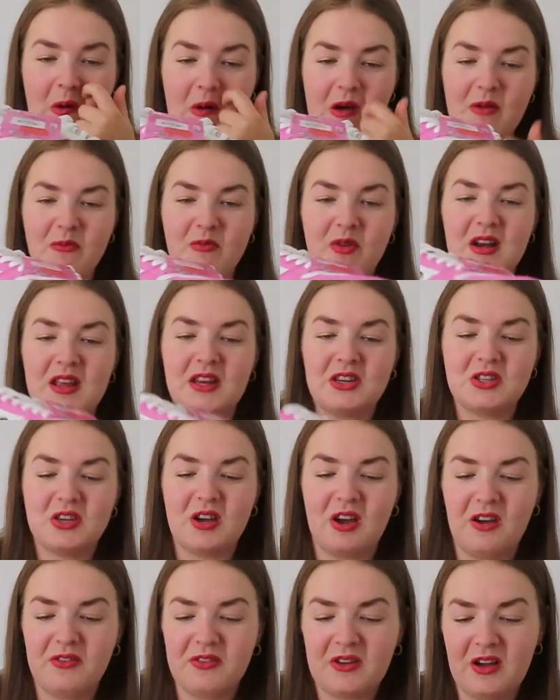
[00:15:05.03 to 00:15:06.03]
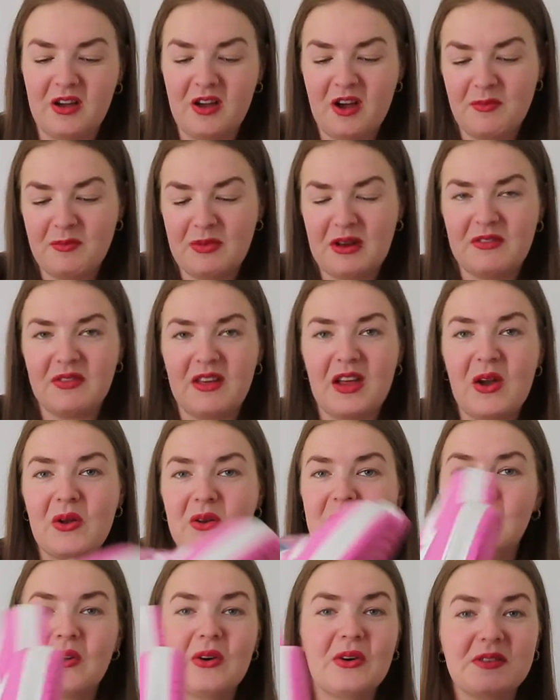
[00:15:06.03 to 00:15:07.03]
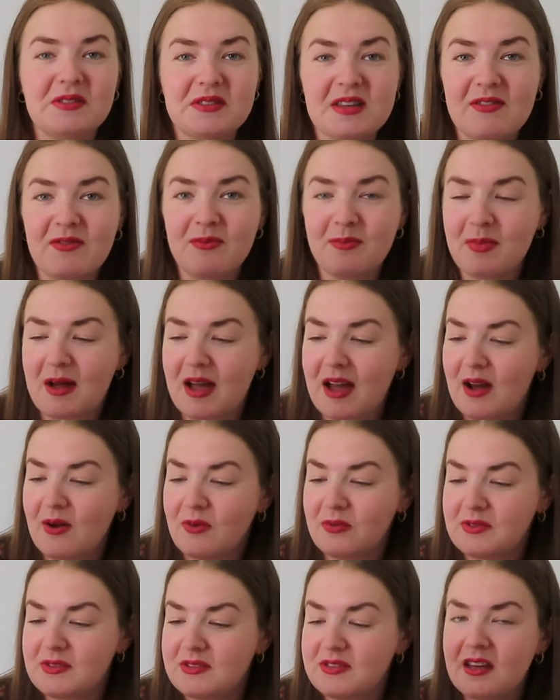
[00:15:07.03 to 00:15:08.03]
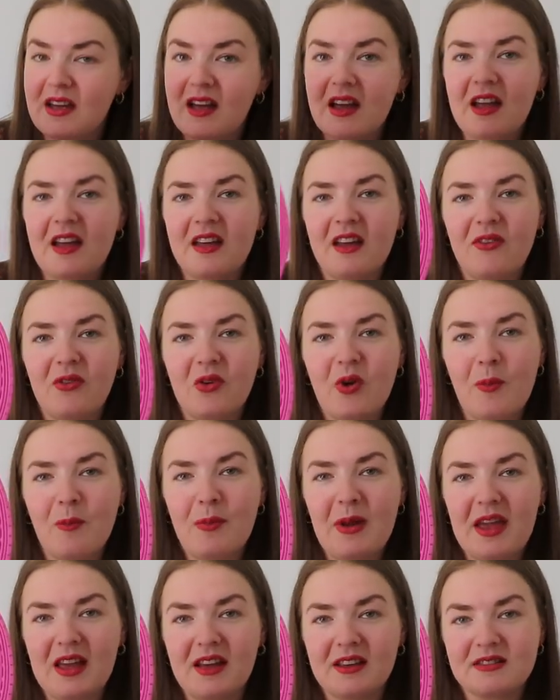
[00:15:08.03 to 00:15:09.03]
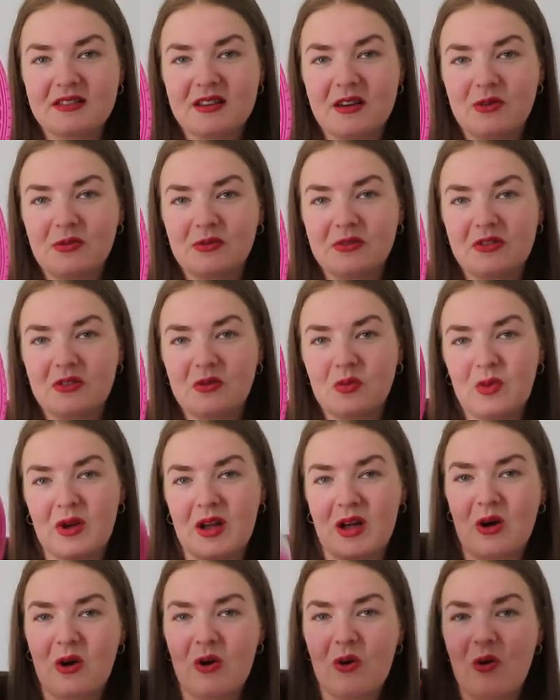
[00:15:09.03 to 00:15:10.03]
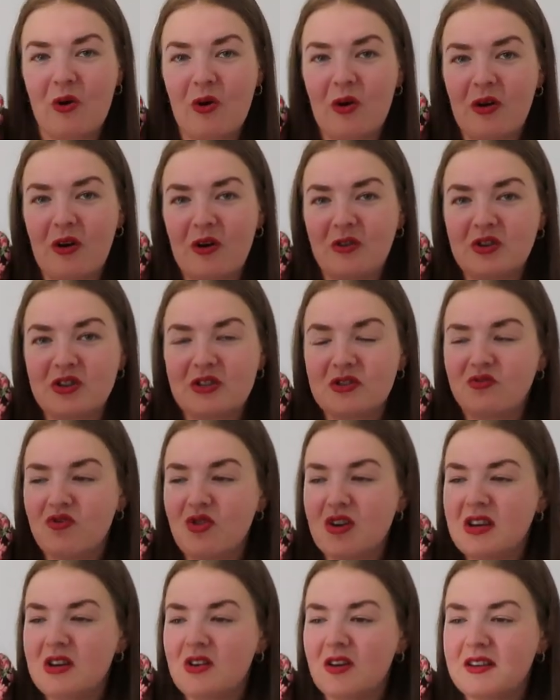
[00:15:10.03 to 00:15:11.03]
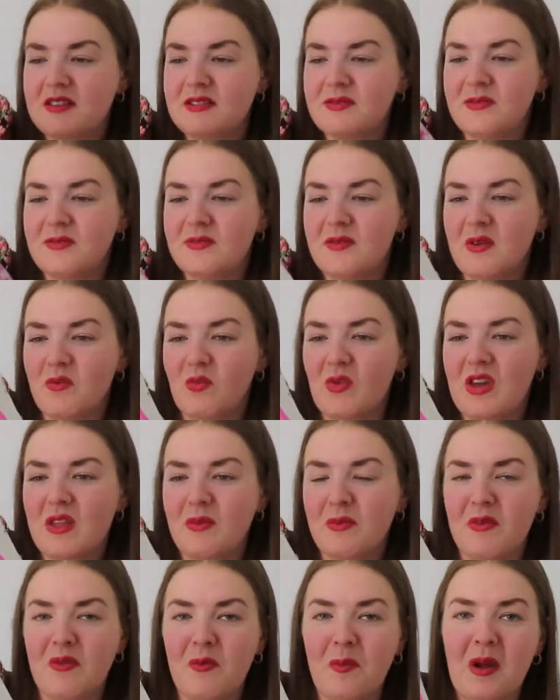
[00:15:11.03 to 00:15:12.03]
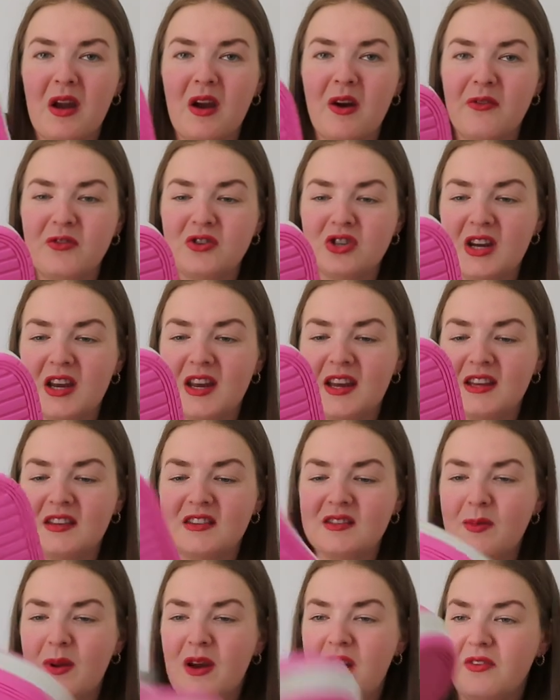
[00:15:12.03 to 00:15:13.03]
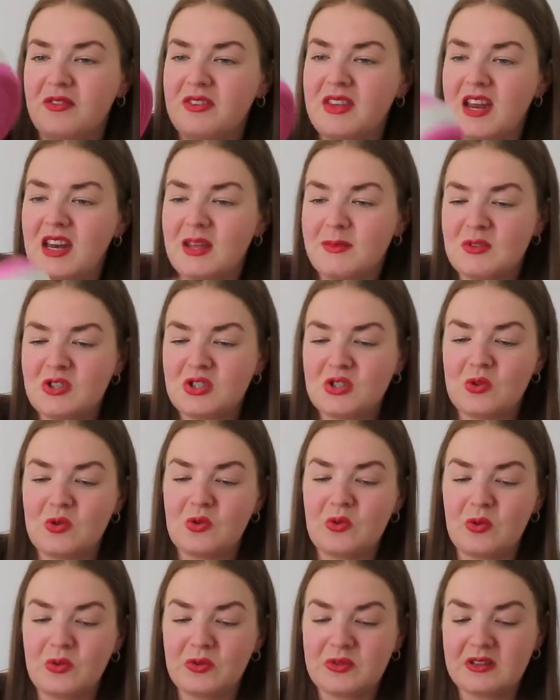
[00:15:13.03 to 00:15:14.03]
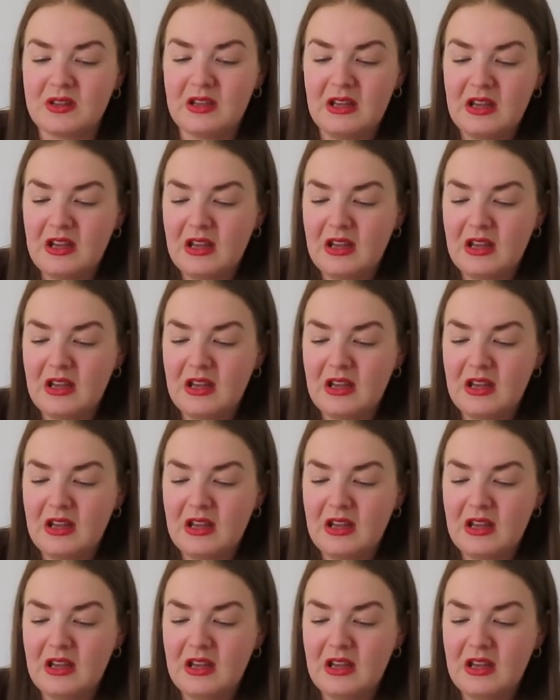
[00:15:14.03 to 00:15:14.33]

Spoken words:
I'm really chuffed. I can't believe they only cost £7. They've got pink soles as well. Just really nice and fun. Wear them with a pair of jeans, pair of denim shorts.